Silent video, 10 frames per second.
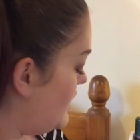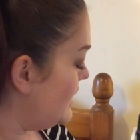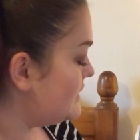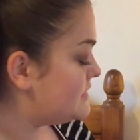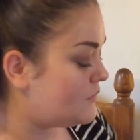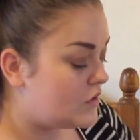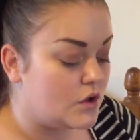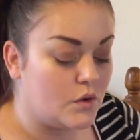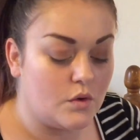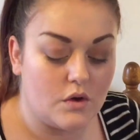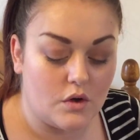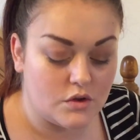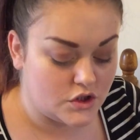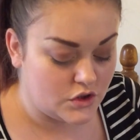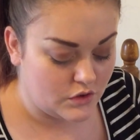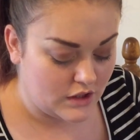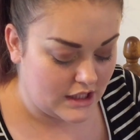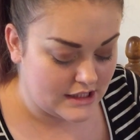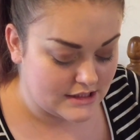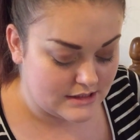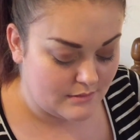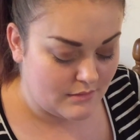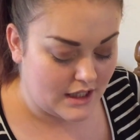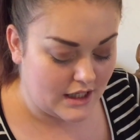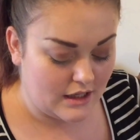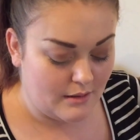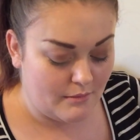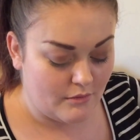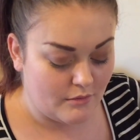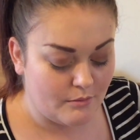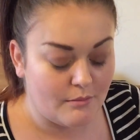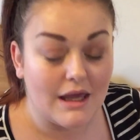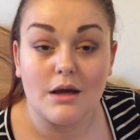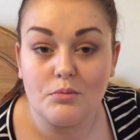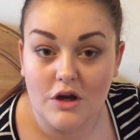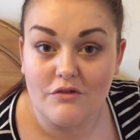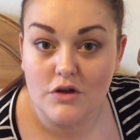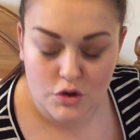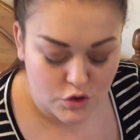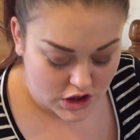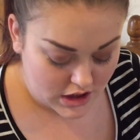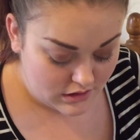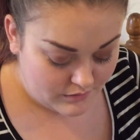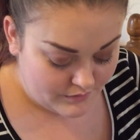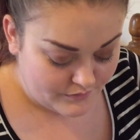Next I'm going to go on to is my Makeup Revolution